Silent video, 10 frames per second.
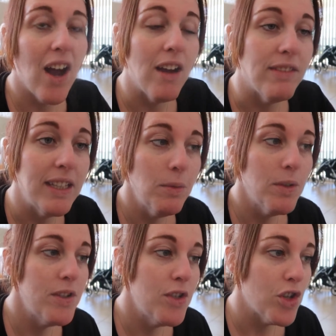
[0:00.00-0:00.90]
I really
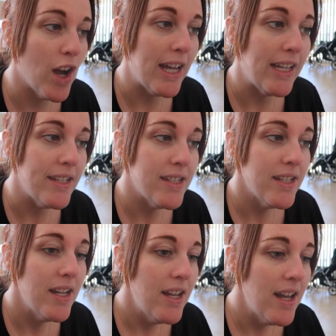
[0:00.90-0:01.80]
wanted to try it,
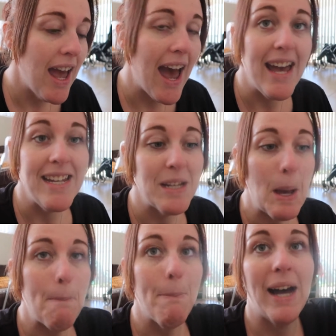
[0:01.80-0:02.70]
and
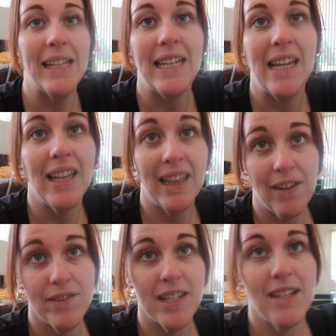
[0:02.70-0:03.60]
Marley loves